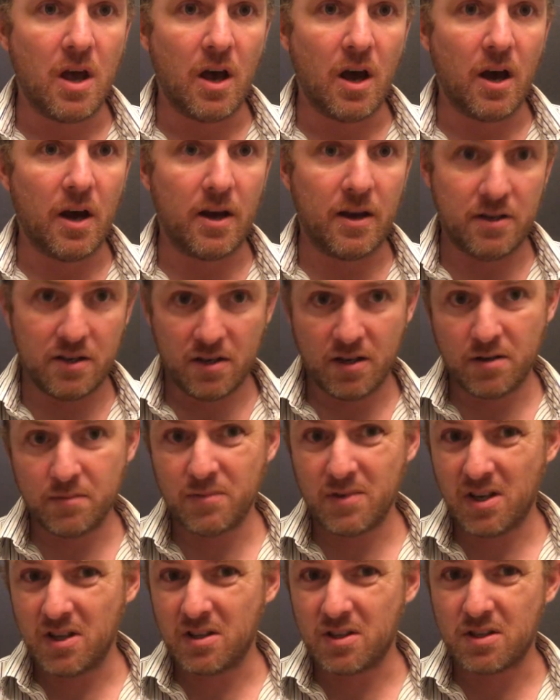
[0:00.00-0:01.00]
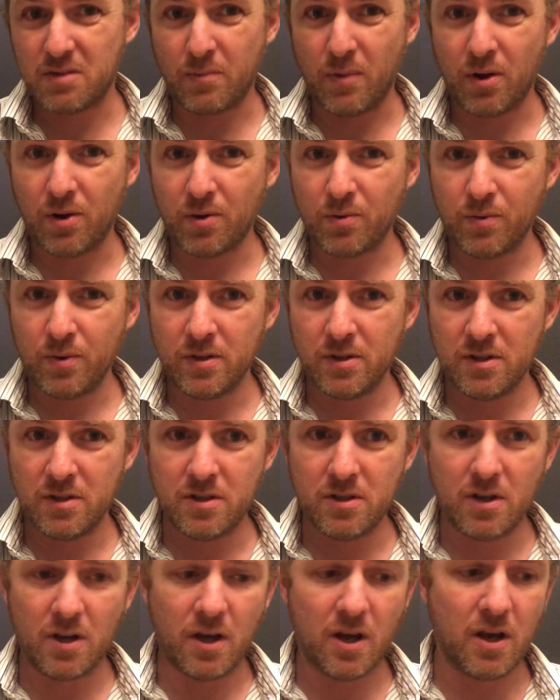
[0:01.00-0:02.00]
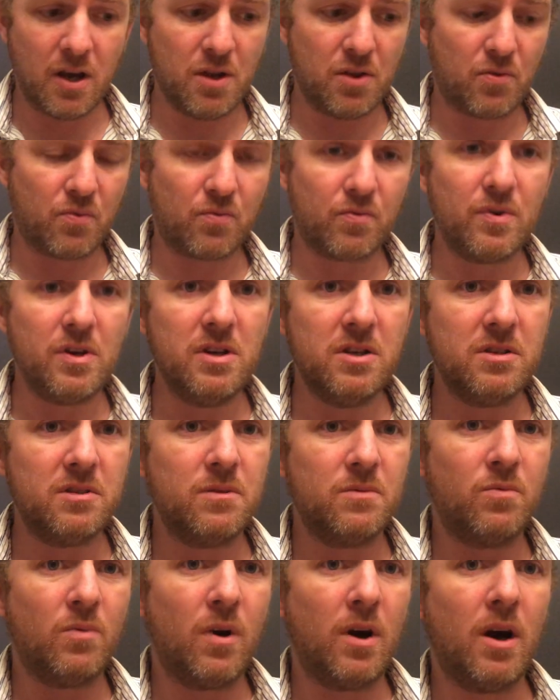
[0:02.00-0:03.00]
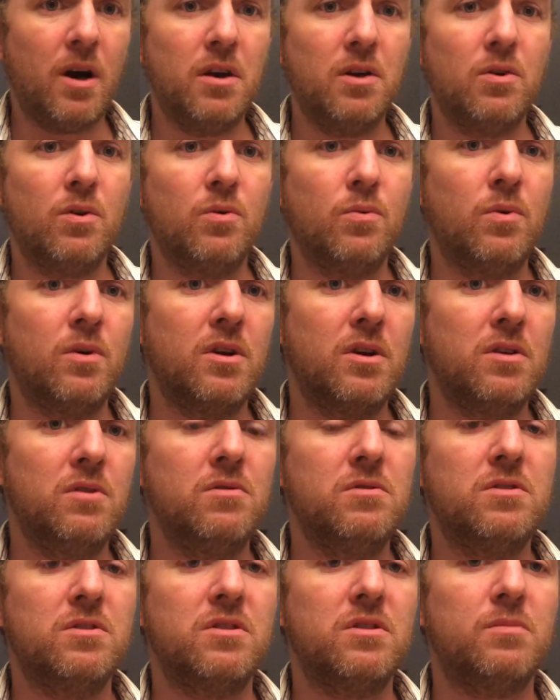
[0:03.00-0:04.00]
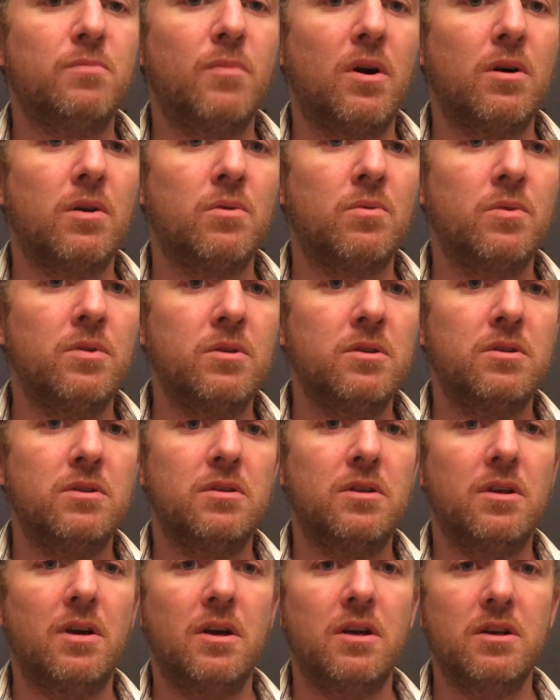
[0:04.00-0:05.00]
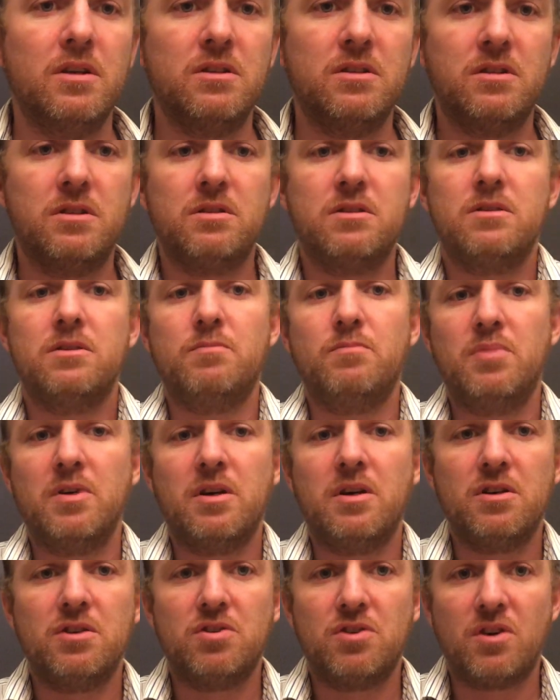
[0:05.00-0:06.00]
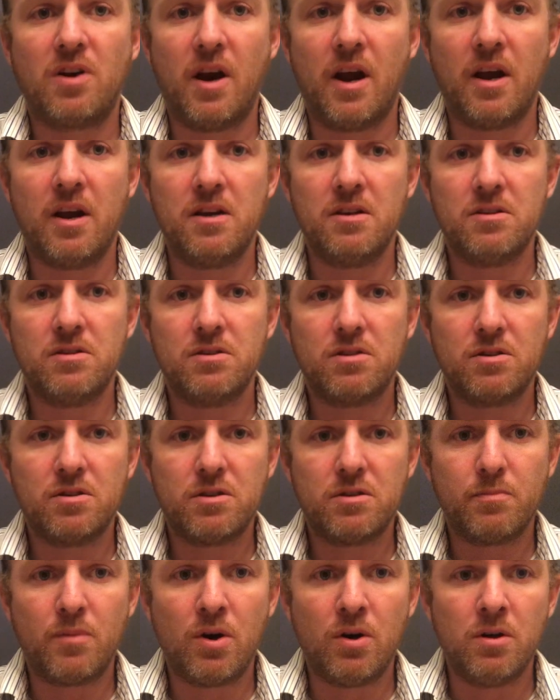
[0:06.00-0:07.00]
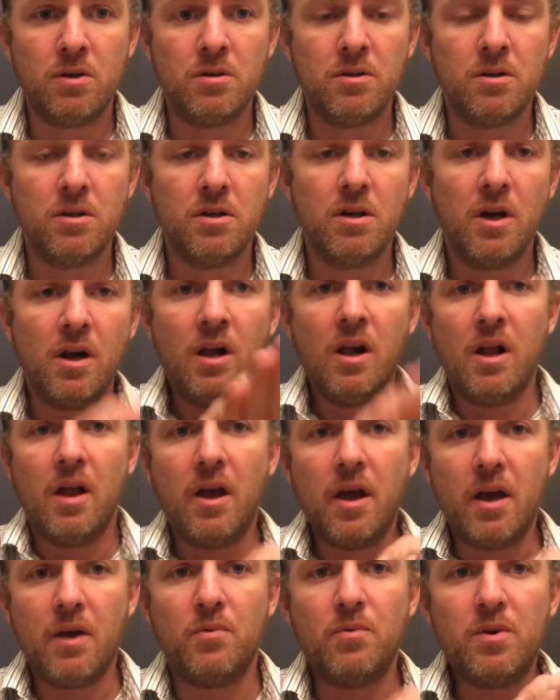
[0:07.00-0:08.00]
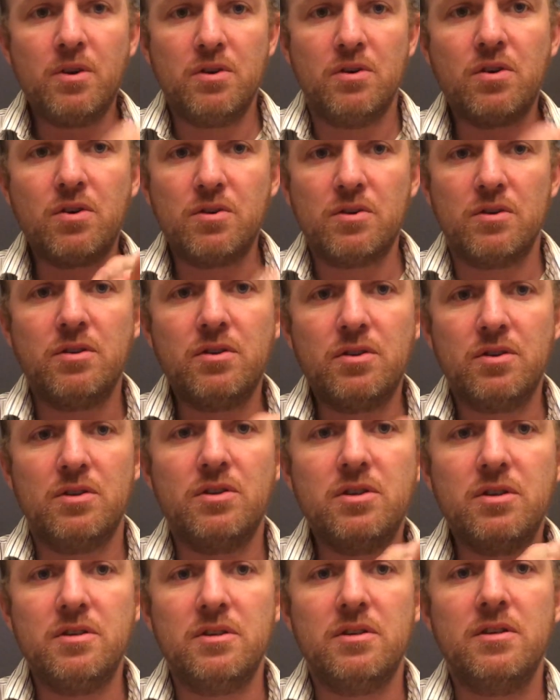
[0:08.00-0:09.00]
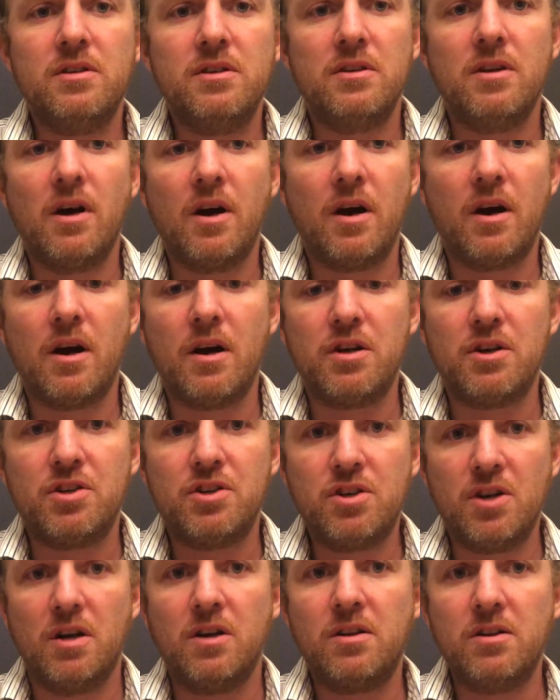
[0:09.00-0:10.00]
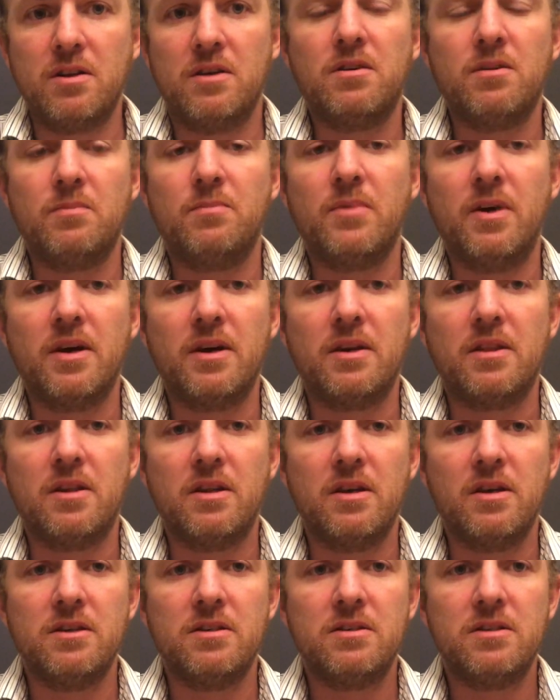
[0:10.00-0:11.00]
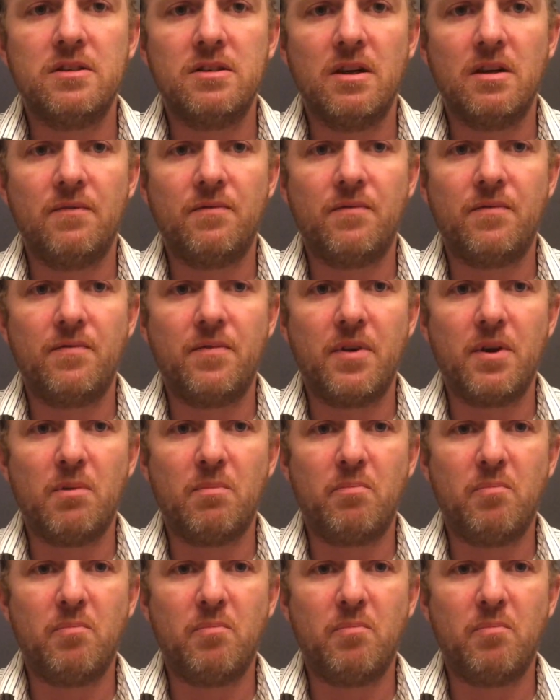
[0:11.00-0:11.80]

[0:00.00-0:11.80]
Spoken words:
And tell them to get the smaller ones. The reason why you'll want to use the smaller ones is because your hands are small, and when you're juggling them like this, if they're